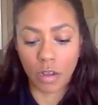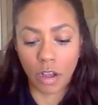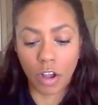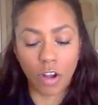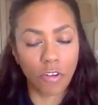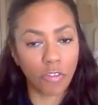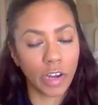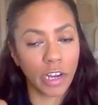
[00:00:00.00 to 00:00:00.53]

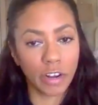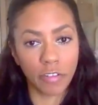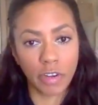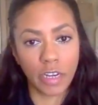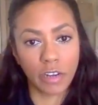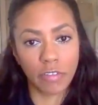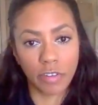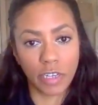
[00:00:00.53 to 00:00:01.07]
A
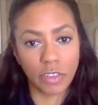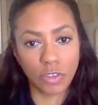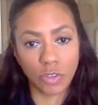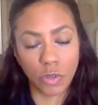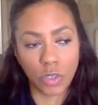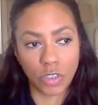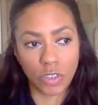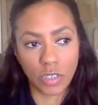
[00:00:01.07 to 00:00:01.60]
great
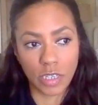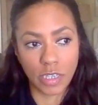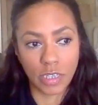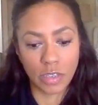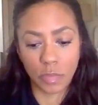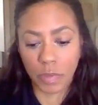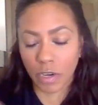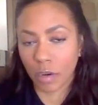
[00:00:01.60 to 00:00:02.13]
source
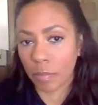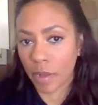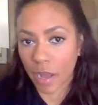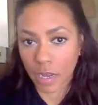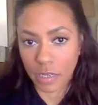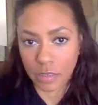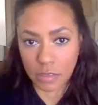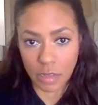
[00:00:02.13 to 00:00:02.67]
is
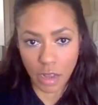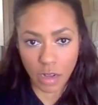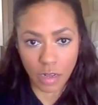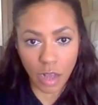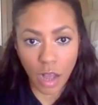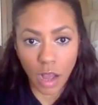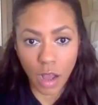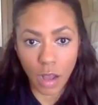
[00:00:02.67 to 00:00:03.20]

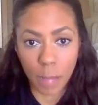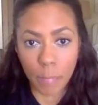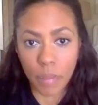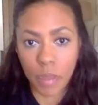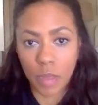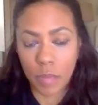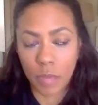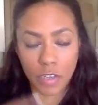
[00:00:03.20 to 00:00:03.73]
BiggerPockets.com
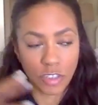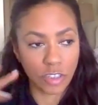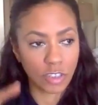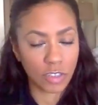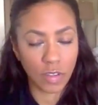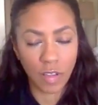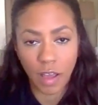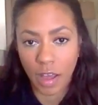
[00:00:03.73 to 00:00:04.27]
because
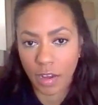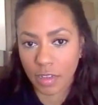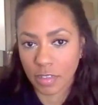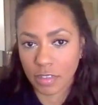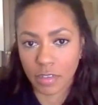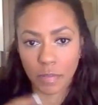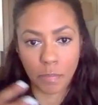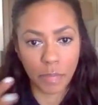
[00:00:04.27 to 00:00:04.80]
there's a lot,
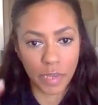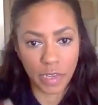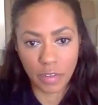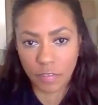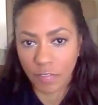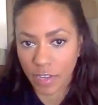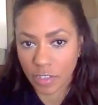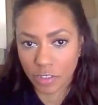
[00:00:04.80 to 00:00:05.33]
it's in a big
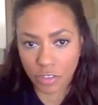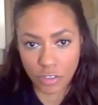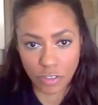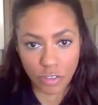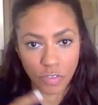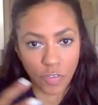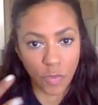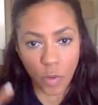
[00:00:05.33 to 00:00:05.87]

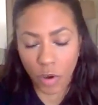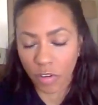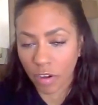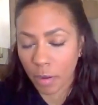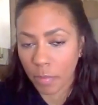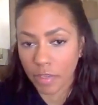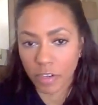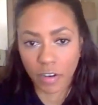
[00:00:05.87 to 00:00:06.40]
investors
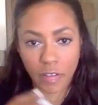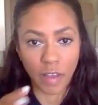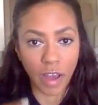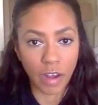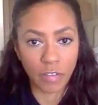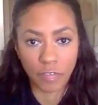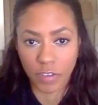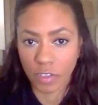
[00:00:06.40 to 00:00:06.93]
forum, and there are a
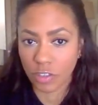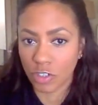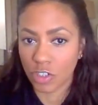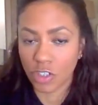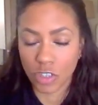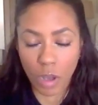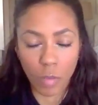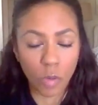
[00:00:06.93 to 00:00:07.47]
lot of investors.
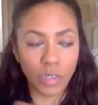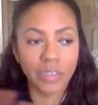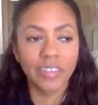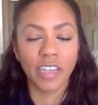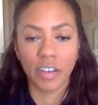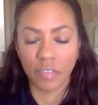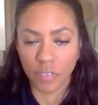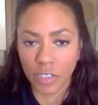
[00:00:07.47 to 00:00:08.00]
Someone
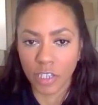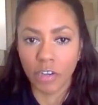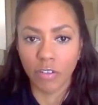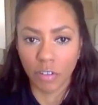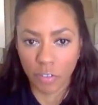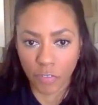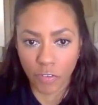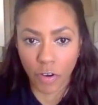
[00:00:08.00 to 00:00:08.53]
definitely could
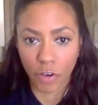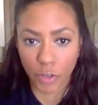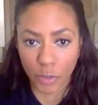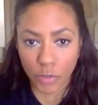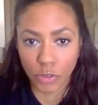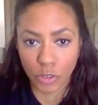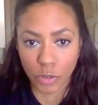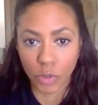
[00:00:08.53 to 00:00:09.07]
refer
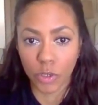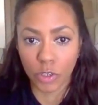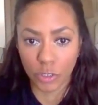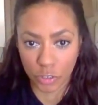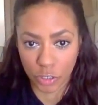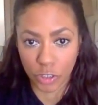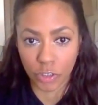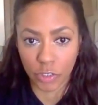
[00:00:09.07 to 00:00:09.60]
you to a good
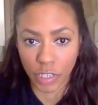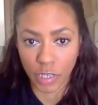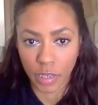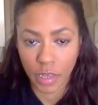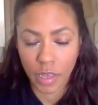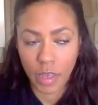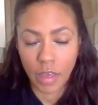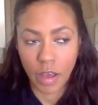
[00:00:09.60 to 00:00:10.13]
attorney
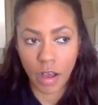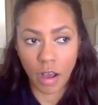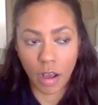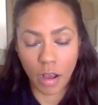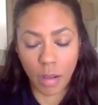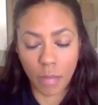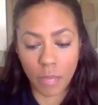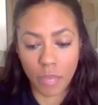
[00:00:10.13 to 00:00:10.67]

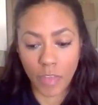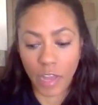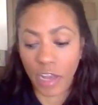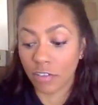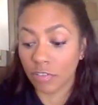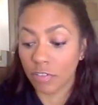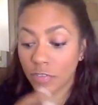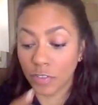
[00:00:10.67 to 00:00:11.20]
that
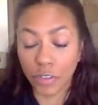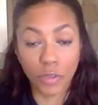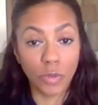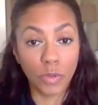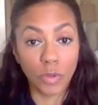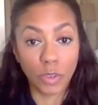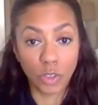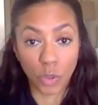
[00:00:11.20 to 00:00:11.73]
can
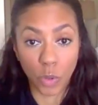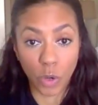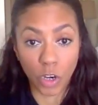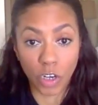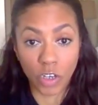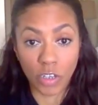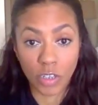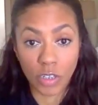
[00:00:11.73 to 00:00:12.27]
review
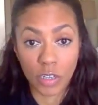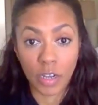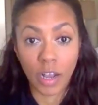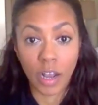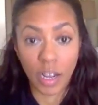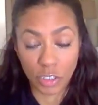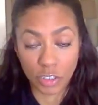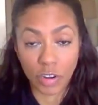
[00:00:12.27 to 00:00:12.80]
your
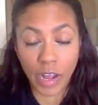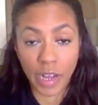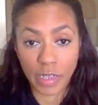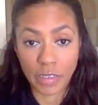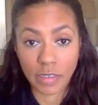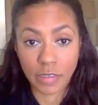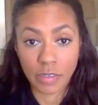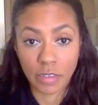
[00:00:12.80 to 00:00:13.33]

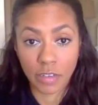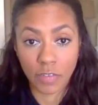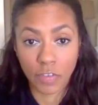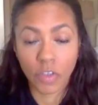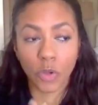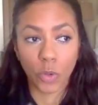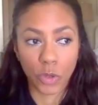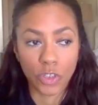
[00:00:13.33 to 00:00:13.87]
contracts for
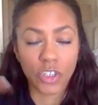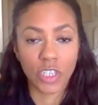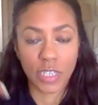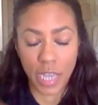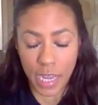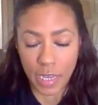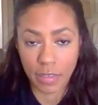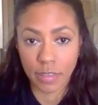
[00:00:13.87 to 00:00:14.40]
your
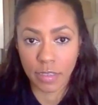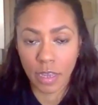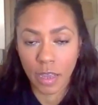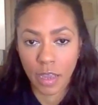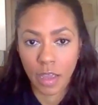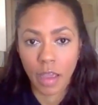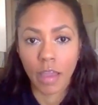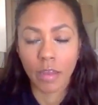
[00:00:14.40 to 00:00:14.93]
state
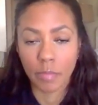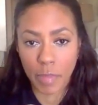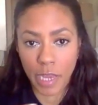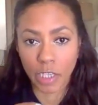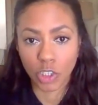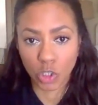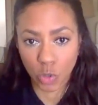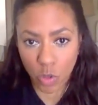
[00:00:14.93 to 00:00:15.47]
and
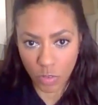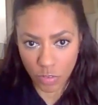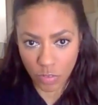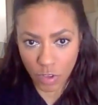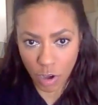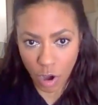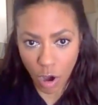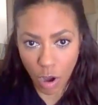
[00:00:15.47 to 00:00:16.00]
make sure that
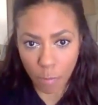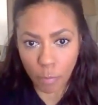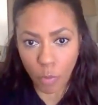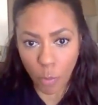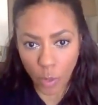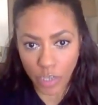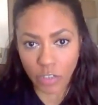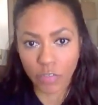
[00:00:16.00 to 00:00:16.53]
they're on
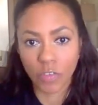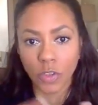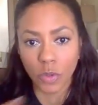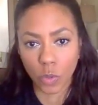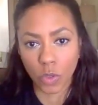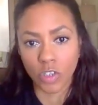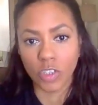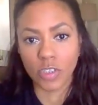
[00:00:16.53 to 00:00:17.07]
point for
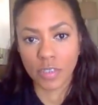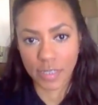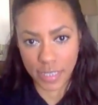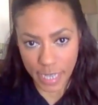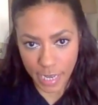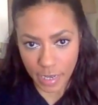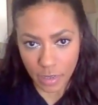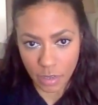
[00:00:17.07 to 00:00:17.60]
your
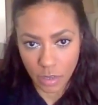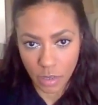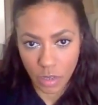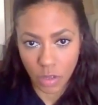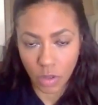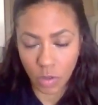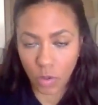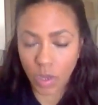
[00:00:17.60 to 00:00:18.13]
state.
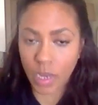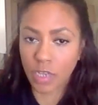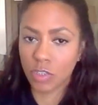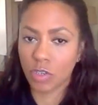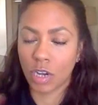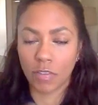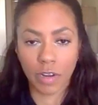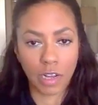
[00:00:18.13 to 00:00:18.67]
Okay,
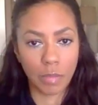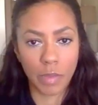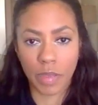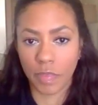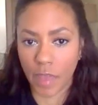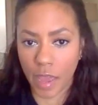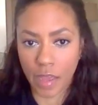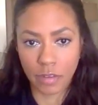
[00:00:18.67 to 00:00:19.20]
so I
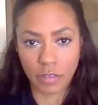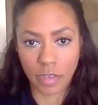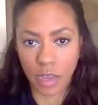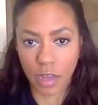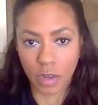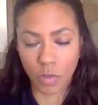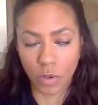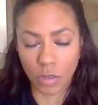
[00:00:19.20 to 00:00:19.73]
recommend that to
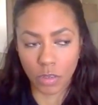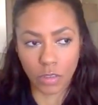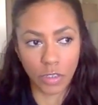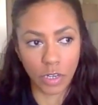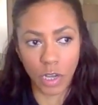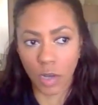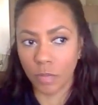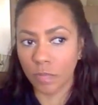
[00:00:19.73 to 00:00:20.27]
anyone, you
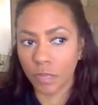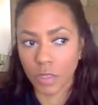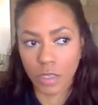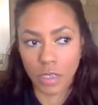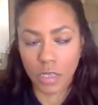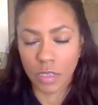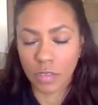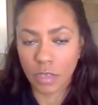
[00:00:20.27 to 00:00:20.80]
know.
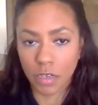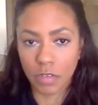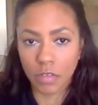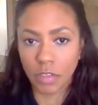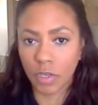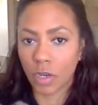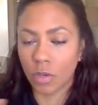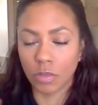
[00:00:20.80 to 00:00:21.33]
So,
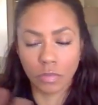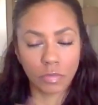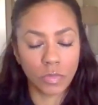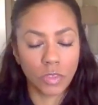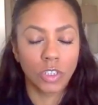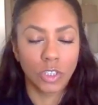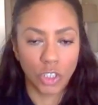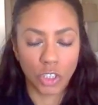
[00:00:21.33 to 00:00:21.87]
you know,
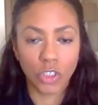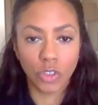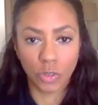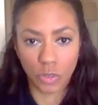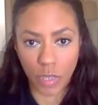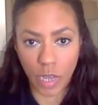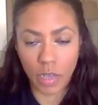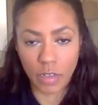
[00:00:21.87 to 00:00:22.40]
just
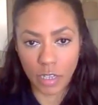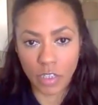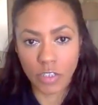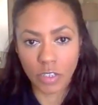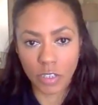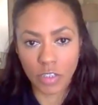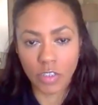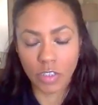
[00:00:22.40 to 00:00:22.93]
do that.
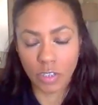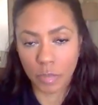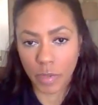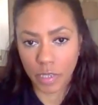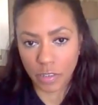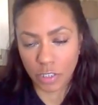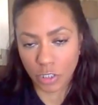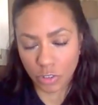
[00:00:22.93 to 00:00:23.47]
It's in your
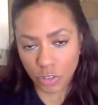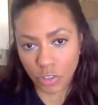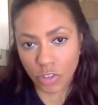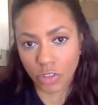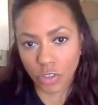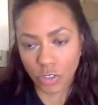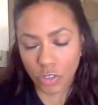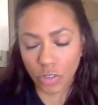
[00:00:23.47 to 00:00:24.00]
best interest
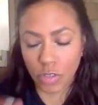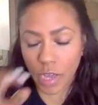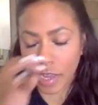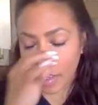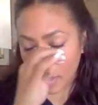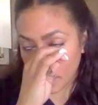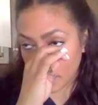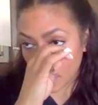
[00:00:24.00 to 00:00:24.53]
just to do that,
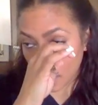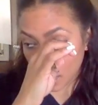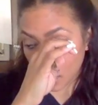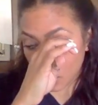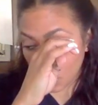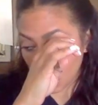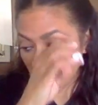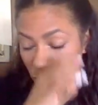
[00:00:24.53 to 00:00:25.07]
and it's not going
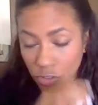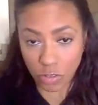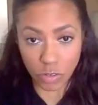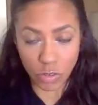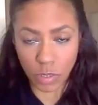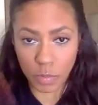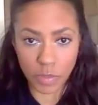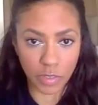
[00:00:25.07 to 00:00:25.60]
to cost
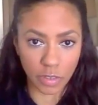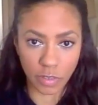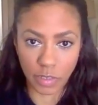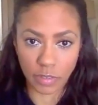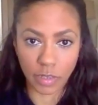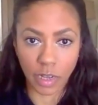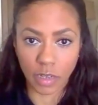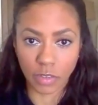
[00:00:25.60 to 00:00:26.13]
you a
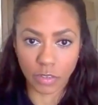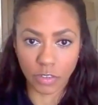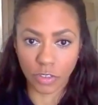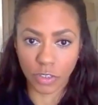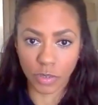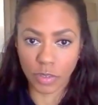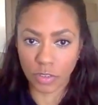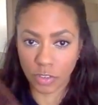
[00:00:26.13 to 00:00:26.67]
bazillion dollars to
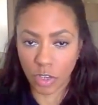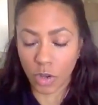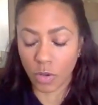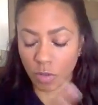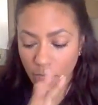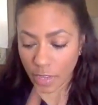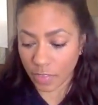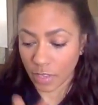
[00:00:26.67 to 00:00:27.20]
do it.
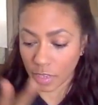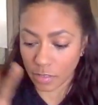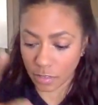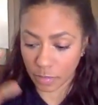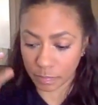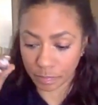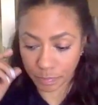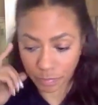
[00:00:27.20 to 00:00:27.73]
So get that
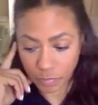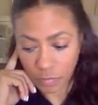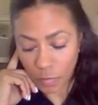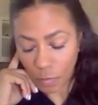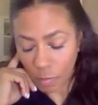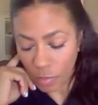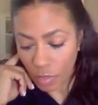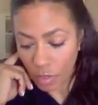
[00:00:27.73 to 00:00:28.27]
done.
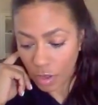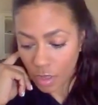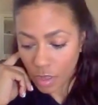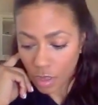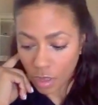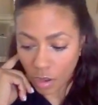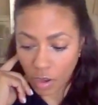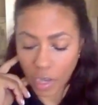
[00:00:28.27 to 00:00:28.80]

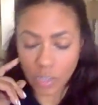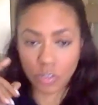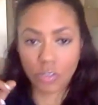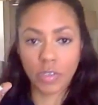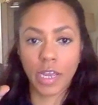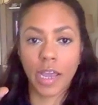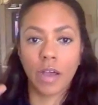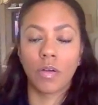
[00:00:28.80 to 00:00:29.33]
Okay,
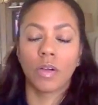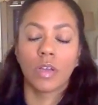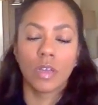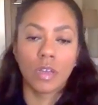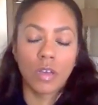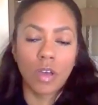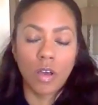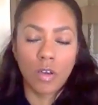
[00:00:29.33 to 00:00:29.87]
so now,
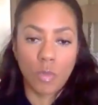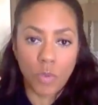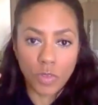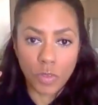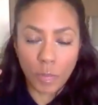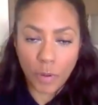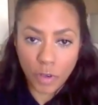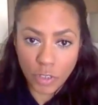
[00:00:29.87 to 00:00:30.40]

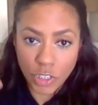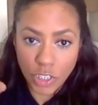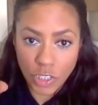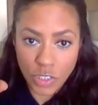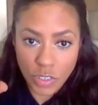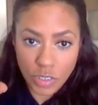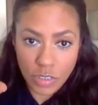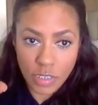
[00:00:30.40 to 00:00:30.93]
with the
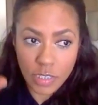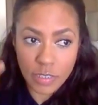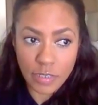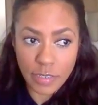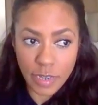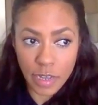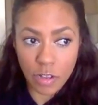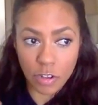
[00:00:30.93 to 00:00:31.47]
purchase and
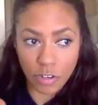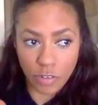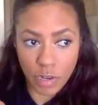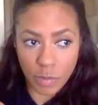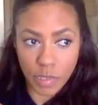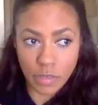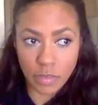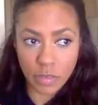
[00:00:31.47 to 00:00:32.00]
sale
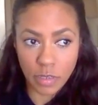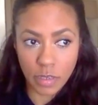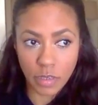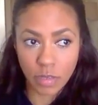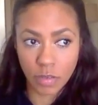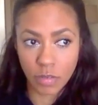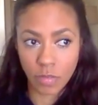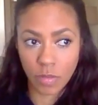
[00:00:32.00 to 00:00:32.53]
agreement,
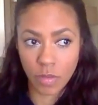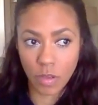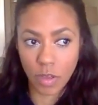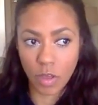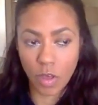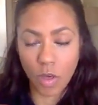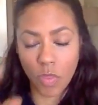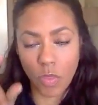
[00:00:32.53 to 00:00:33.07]

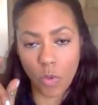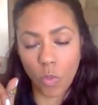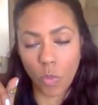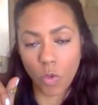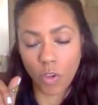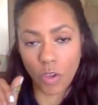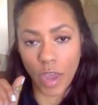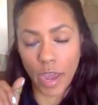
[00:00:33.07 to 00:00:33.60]

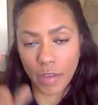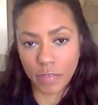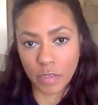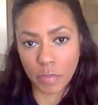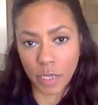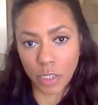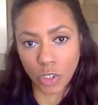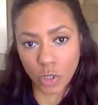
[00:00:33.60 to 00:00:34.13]
you have to make